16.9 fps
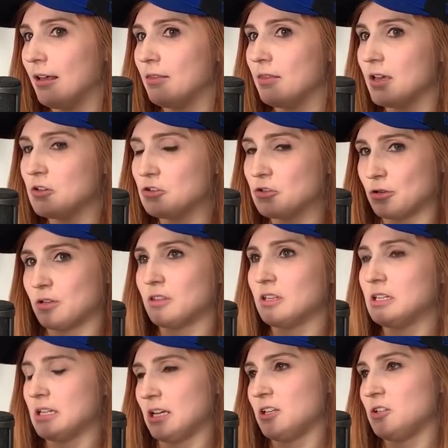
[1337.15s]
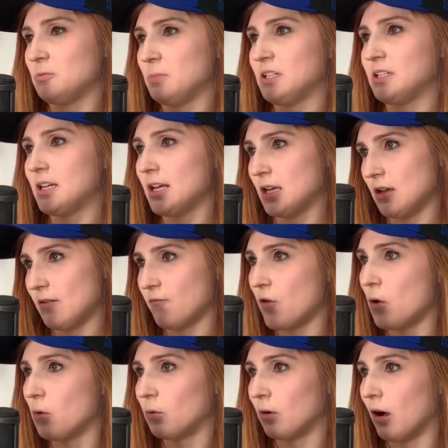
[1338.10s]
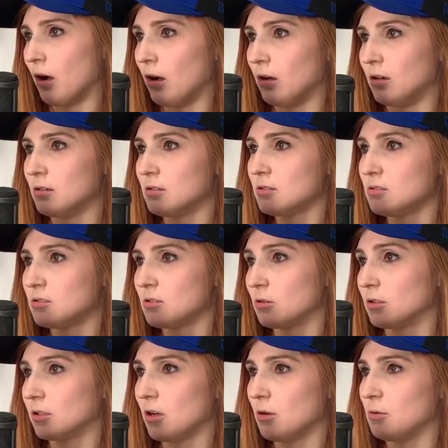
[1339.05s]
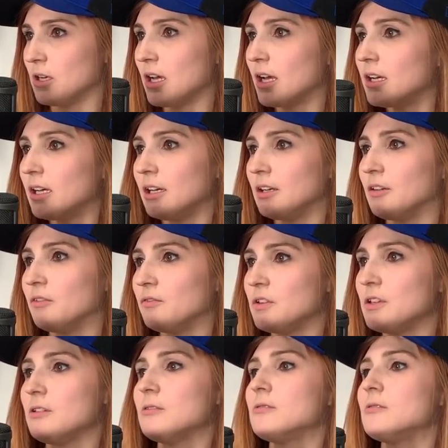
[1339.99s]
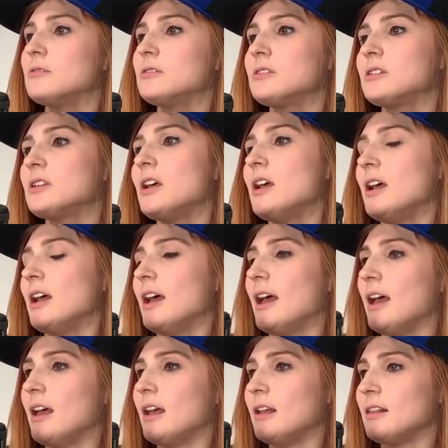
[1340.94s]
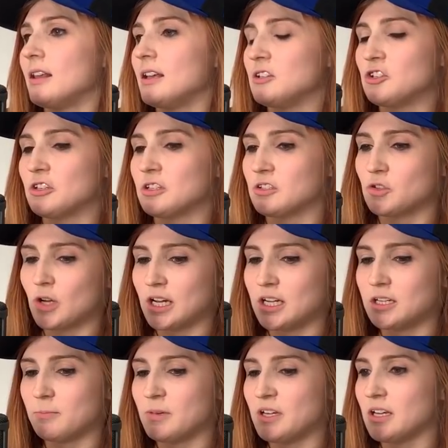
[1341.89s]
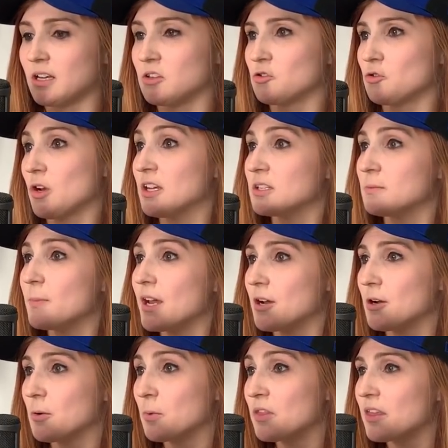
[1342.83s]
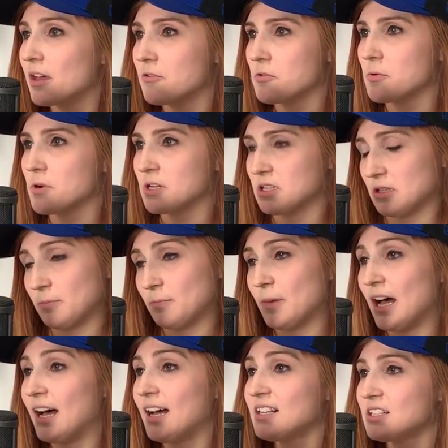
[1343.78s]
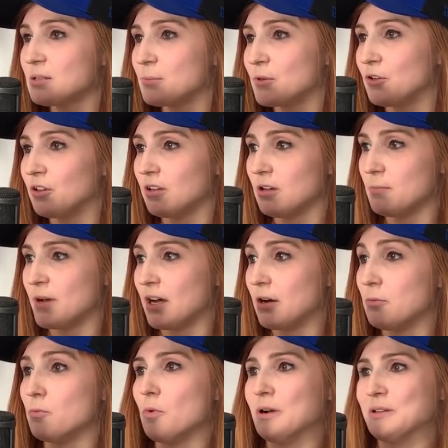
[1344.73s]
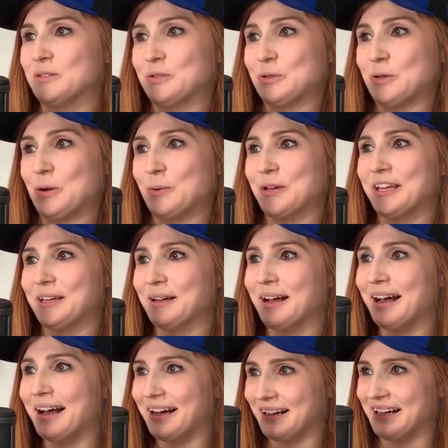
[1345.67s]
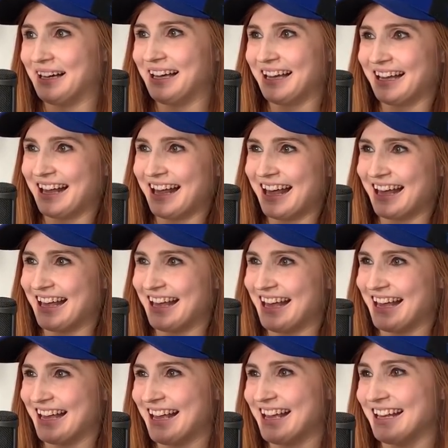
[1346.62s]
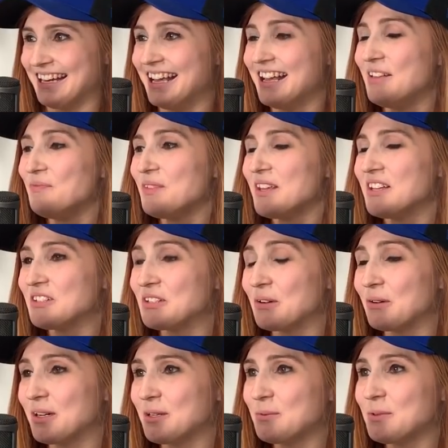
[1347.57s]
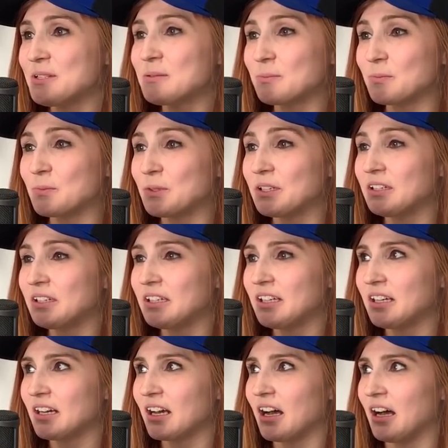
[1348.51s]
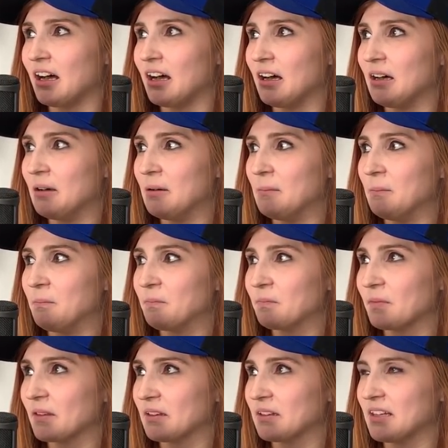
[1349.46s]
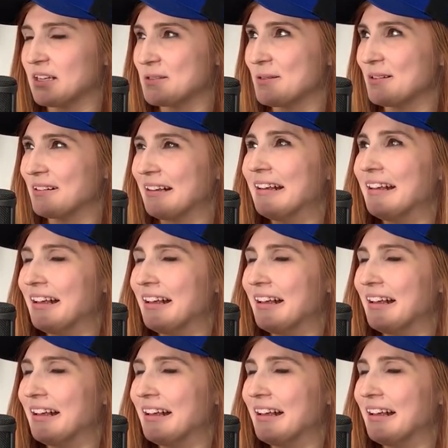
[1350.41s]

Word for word: and then during the day, you'd be taking phone calls or going on interviews, and then just trying to be as transparent with everyone as possible about what's going on. Mm-hmm. So it was really... Um, That's,